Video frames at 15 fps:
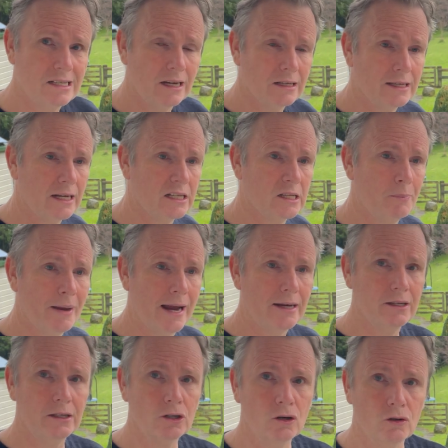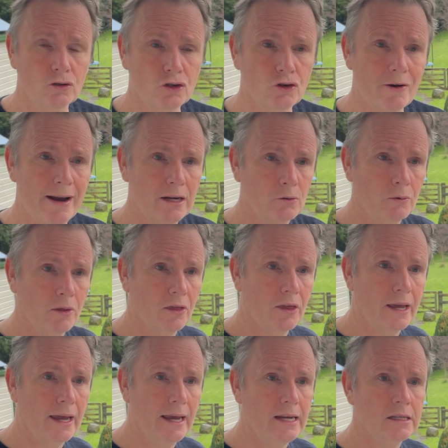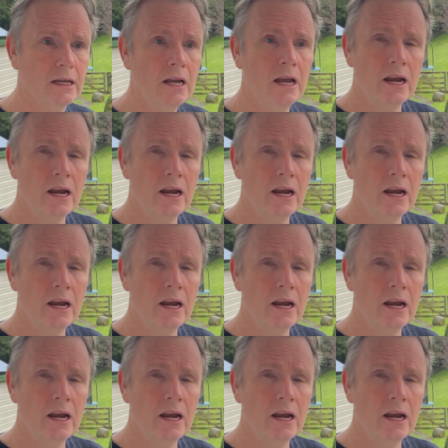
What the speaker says: does expand and contract with the heat,